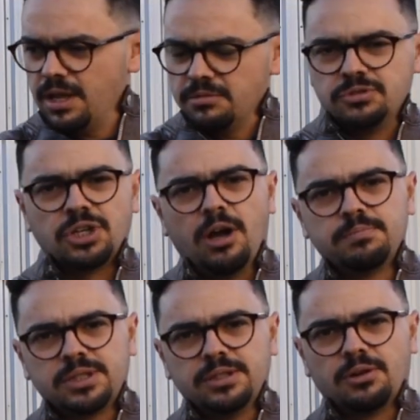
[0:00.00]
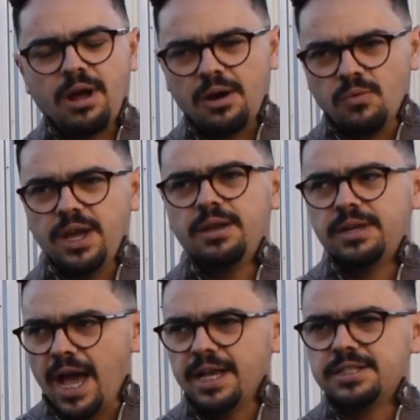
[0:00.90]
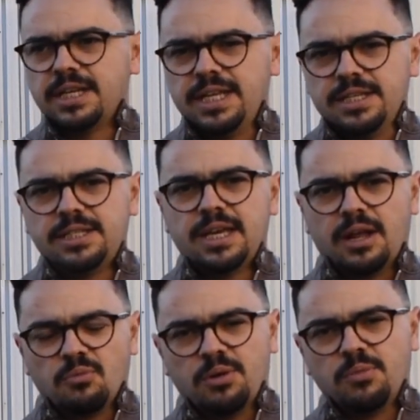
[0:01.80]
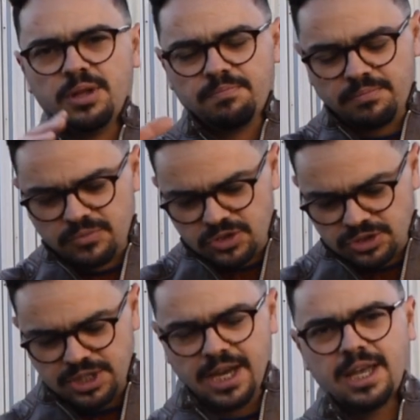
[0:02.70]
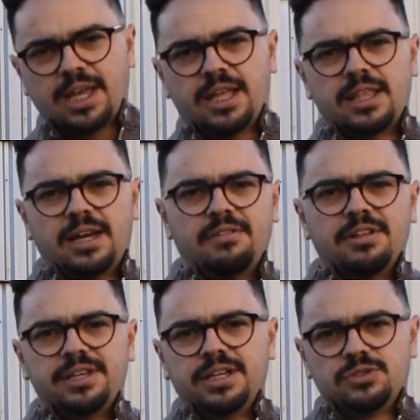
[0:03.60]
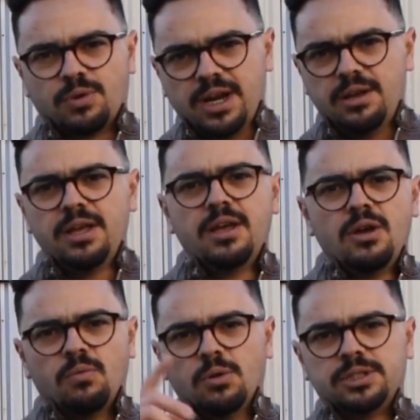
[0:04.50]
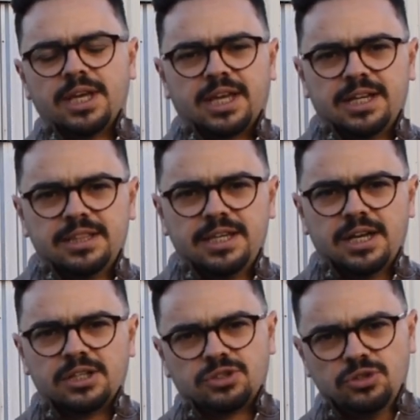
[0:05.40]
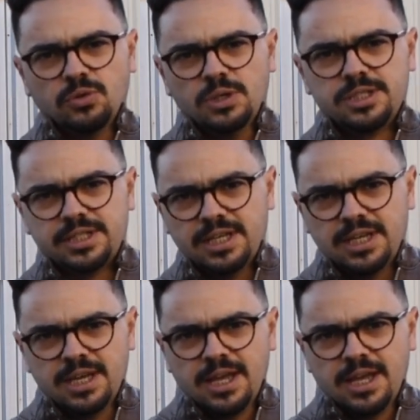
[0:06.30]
jumps on the runway, nice and easy, and when we check again that everything is ready, we will take it in the air, so you will see